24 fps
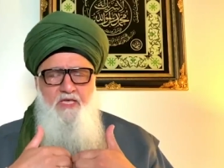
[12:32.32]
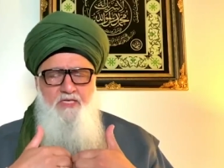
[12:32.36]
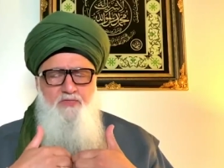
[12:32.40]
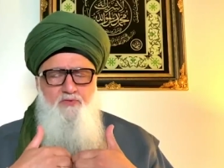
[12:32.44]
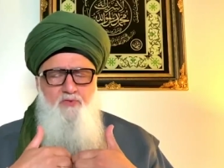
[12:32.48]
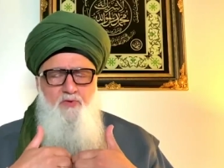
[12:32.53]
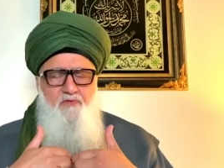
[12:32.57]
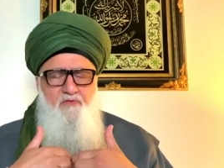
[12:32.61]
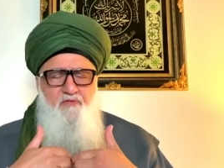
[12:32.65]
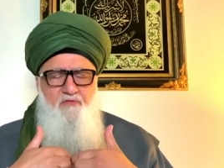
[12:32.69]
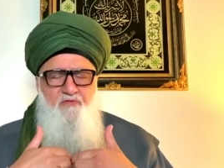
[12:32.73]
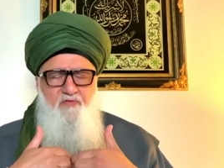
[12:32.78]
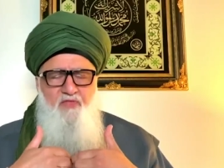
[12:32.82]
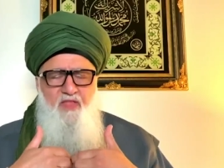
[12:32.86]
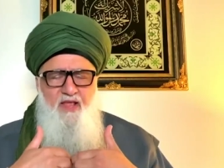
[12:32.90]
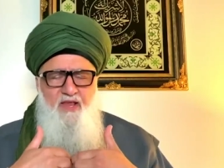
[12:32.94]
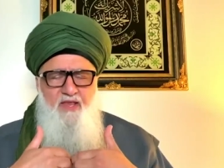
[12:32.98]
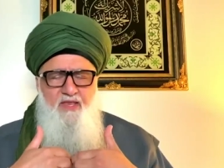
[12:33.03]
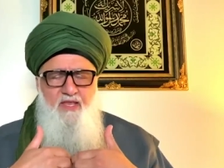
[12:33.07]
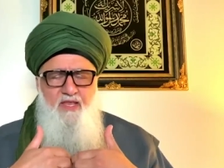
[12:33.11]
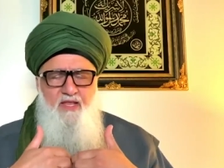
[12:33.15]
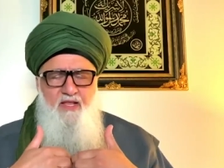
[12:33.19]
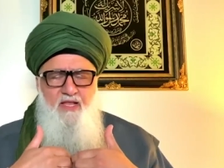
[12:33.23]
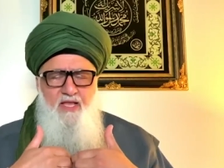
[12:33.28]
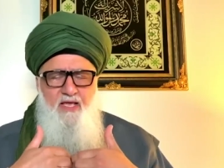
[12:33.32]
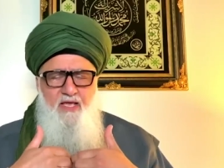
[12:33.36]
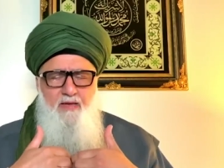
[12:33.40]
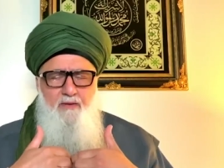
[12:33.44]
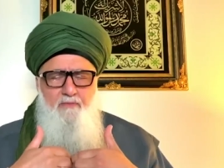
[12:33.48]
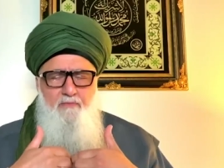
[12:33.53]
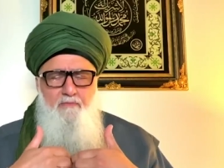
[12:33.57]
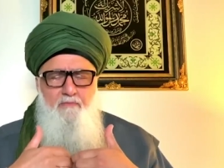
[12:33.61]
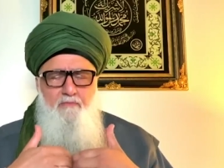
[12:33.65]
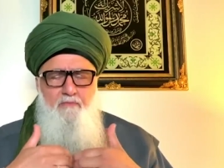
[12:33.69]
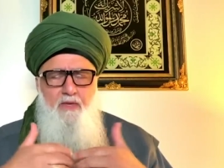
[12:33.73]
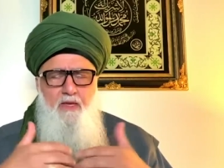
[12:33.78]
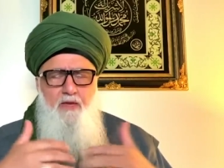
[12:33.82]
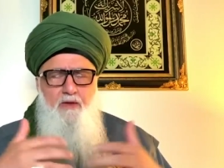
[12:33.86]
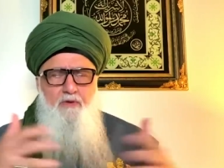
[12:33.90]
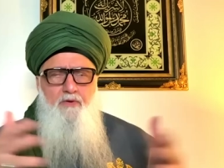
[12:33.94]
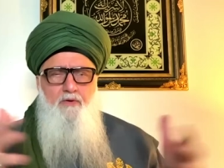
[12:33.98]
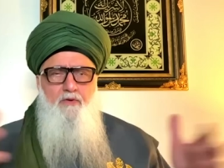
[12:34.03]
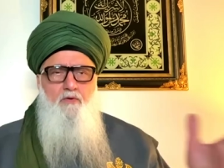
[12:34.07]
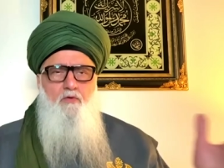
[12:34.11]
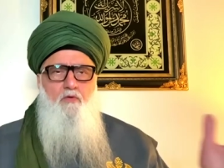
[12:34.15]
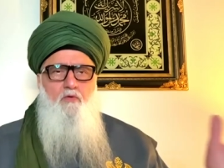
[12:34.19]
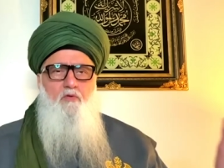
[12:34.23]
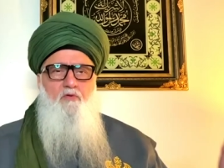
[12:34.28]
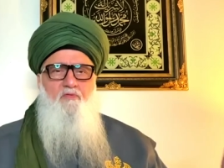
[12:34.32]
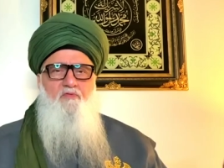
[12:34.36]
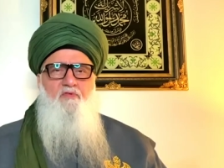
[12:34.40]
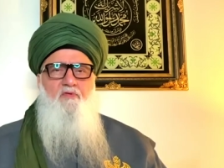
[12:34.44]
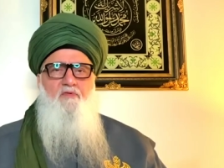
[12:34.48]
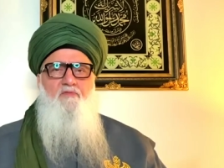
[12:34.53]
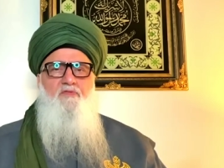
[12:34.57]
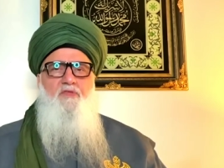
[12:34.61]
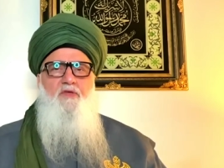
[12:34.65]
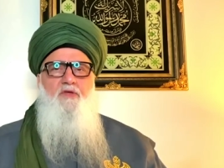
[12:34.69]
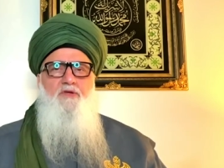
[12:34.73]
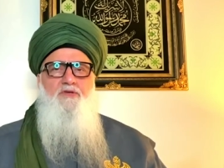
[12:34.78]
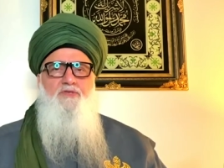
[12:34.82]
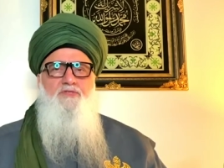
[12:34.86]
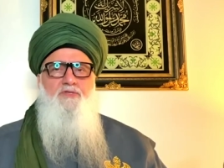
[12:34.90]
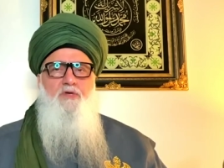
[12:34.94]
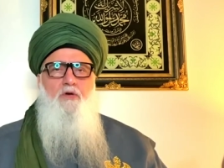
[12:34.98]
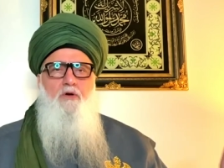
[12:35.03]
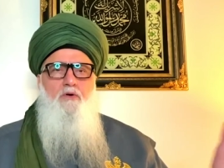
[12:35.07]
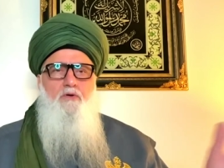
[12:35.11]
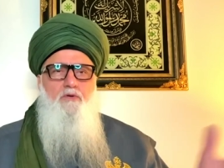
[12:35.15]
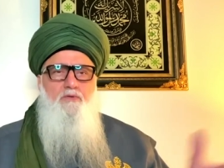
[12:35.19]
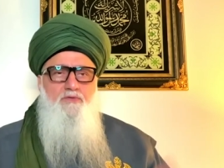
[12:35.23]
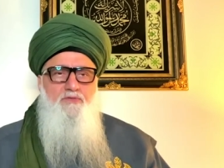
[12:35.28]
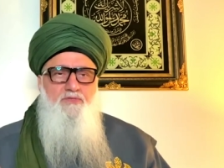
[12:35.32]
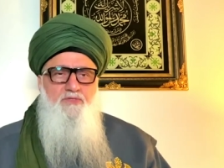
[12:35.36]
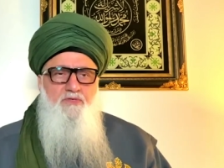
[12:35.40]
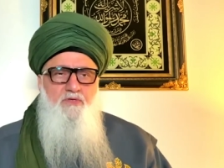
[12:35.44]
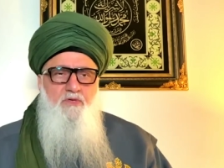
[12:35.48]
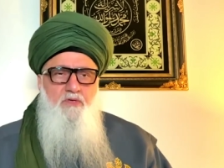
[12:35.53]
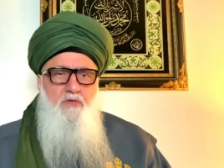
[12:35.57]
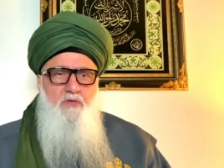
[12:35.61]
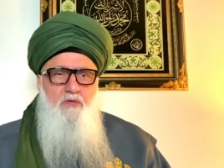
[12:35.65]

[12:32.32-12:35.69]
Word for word: is reflecting like a mirror off of their souls